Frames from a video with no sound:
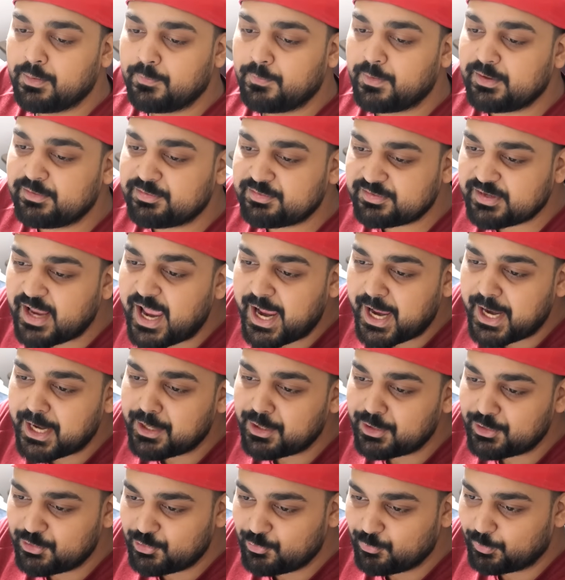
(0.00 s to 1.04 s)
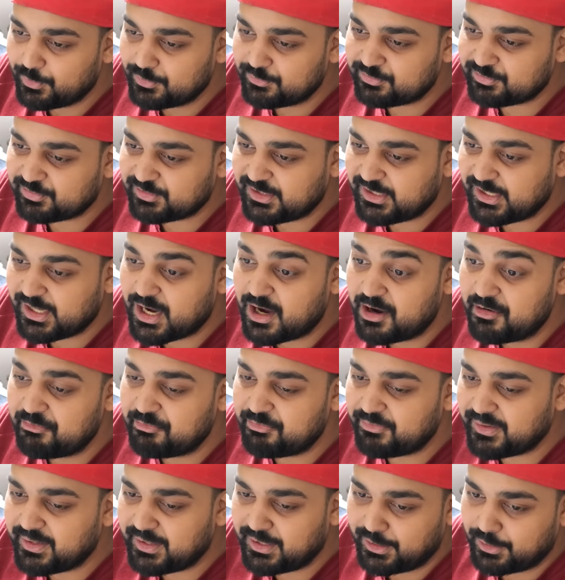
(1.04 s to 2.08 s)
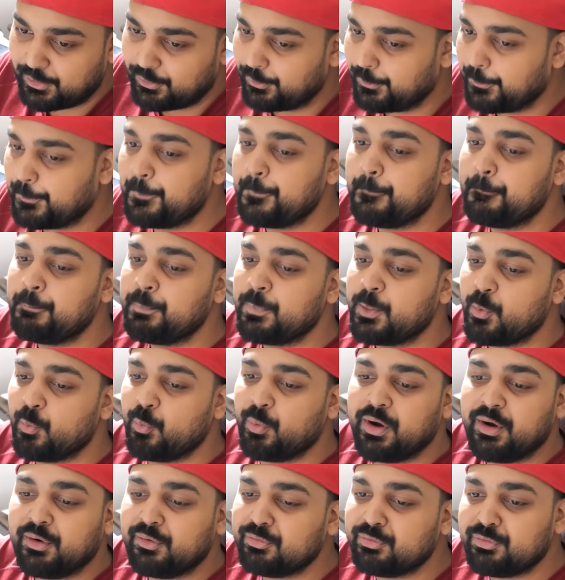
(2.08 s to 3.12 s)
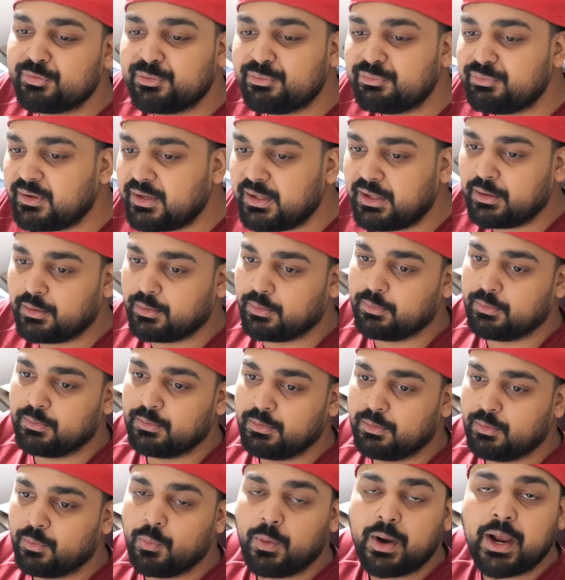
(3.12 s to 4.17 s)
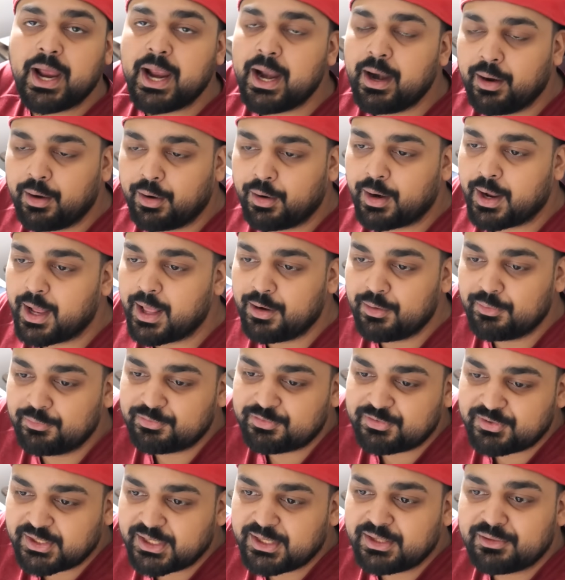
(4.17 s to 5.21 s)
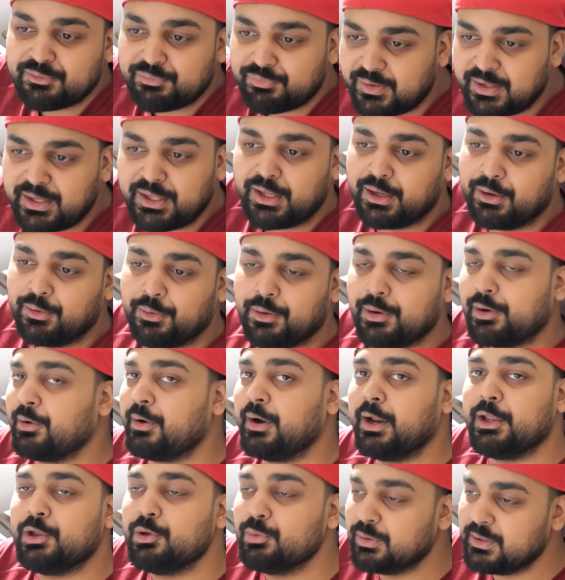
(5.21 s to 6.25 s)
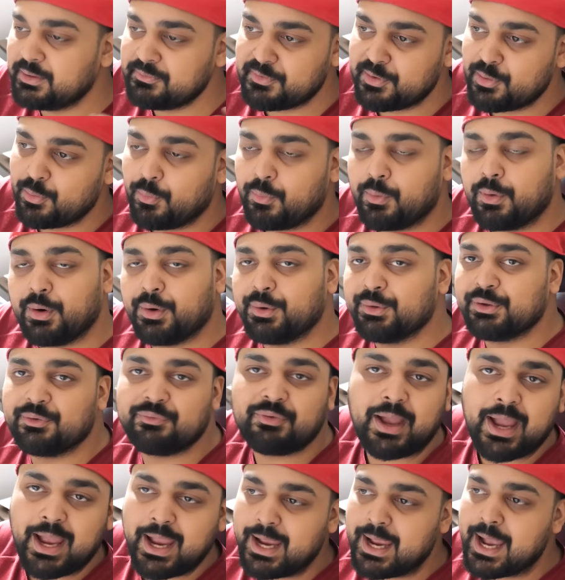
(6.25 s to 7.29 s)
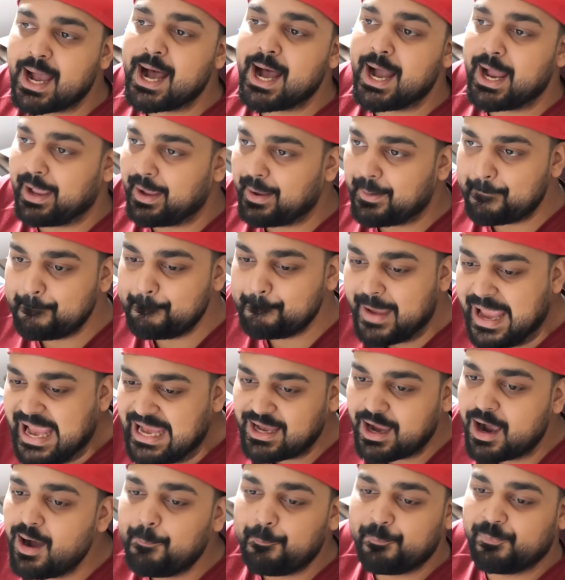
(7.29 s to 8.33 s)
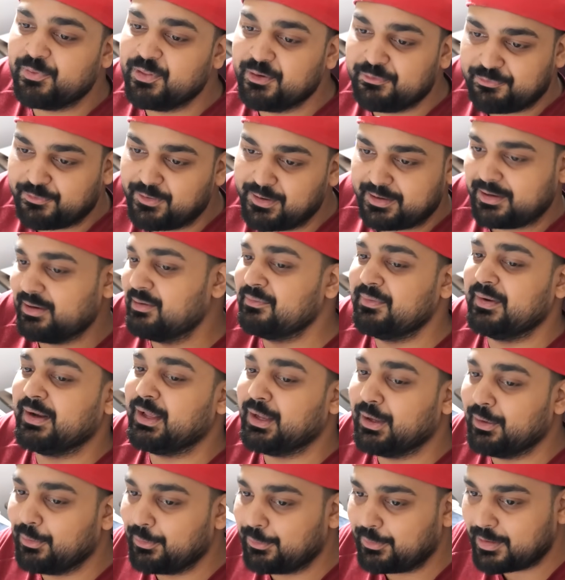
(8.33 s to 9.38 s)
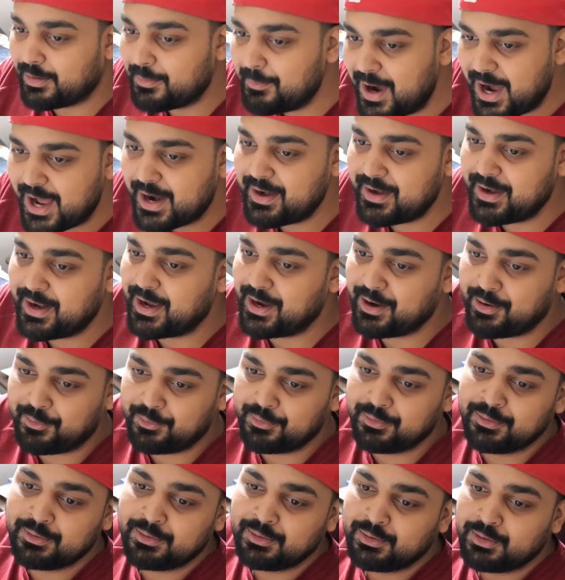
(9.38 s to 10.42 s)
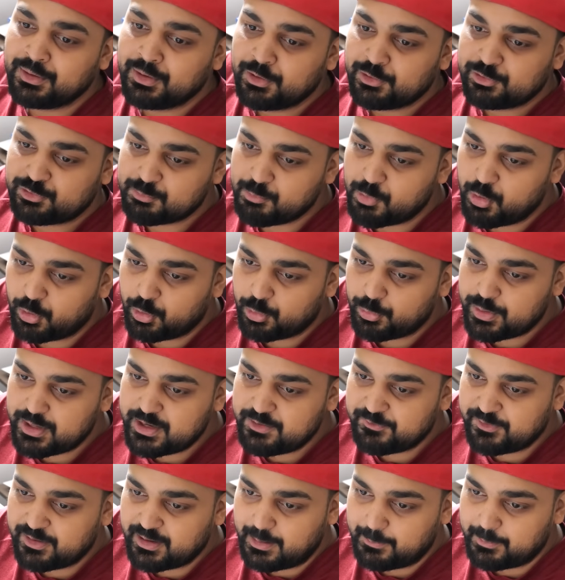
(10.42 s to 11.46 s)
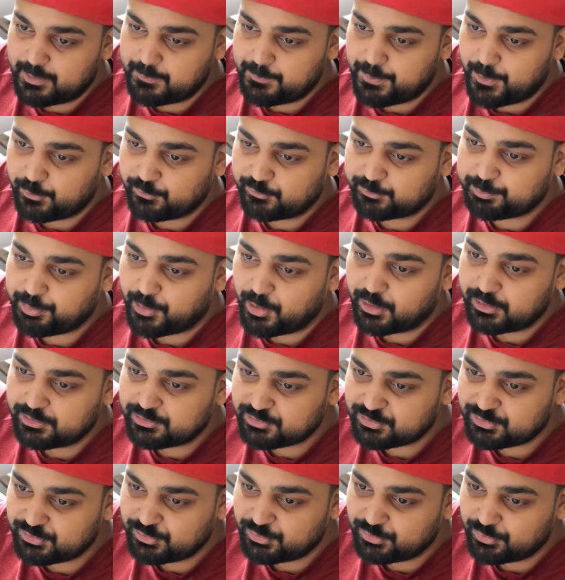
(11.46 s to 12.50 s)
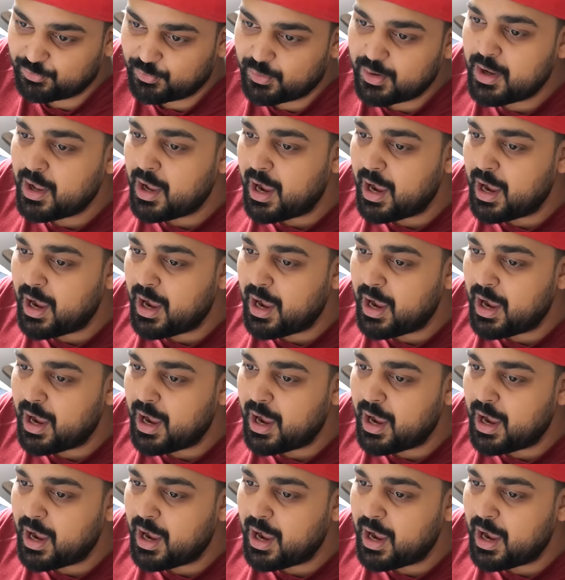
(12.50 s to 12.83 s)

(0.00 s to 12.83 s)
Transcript: They said you will see a video. Where's the video? Where? I don't see the video. All right, you live in a world of AI. Make up the fucking video. Come on now. Tomorrow evening, I'm going to post part two.